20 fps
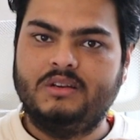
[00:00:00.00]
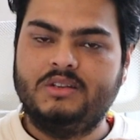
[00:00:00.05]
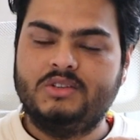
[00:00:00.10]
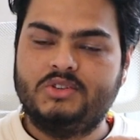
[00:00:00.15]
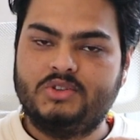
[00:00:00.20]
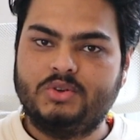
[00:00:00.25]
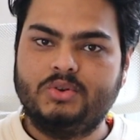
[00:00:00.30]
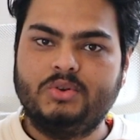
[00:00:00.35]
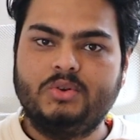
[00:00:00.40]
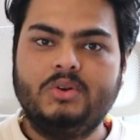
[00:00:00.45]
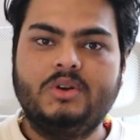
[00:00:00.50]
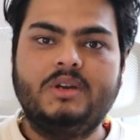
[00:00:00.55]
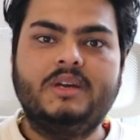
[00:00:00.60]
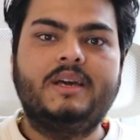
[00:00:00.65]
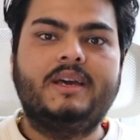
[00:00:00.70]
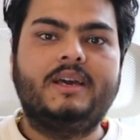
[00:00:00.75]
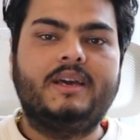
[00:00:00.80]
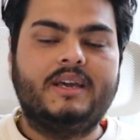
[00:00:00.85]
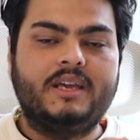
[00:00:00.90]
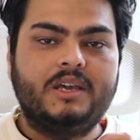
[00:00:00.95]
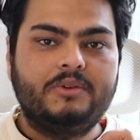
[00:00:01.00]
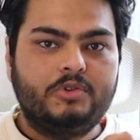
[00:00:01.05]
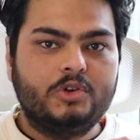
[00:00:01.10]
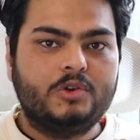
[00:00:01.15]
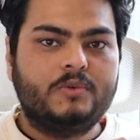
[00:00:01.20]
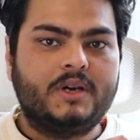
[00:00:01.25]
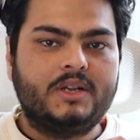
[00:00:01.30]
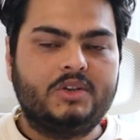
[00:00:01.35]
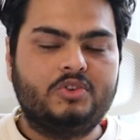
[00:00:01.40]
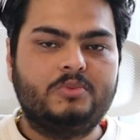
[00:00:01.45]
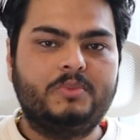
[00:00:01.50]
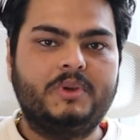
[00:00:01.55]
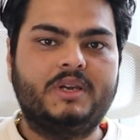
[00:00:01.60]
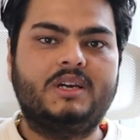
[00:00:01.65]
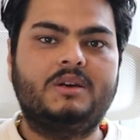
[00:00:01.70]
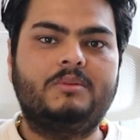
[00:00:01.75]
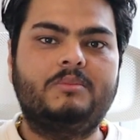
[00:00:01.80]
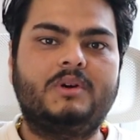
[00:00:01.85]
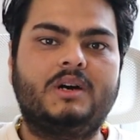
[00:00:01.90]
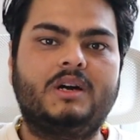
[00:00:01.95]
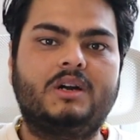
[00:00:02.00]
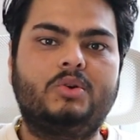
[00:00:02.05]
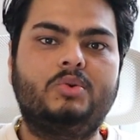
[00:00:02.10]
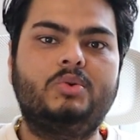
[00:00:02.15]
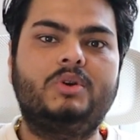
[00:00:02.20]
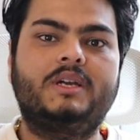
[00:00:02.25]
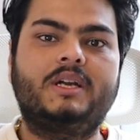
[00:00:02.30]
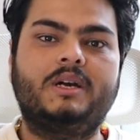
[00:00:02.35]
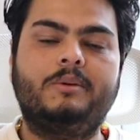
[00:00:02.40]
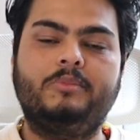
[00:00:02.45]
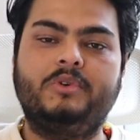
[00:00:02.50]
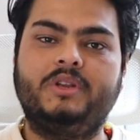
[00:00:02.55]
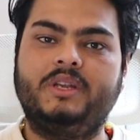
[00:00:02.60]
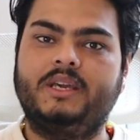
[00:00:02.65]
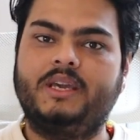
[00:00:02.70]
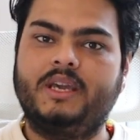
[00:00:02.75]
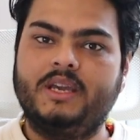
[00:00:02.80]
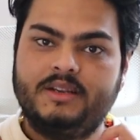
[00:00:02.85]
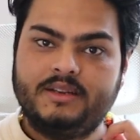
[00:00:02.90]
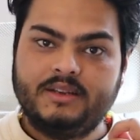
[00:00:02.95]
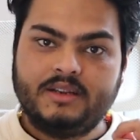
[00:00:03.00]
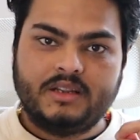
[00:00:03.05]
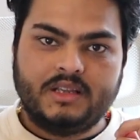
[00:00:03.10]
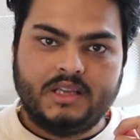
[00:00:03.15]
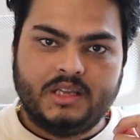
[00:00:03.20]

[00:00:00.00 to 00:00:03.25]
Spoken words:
So if you want to become a good communicator,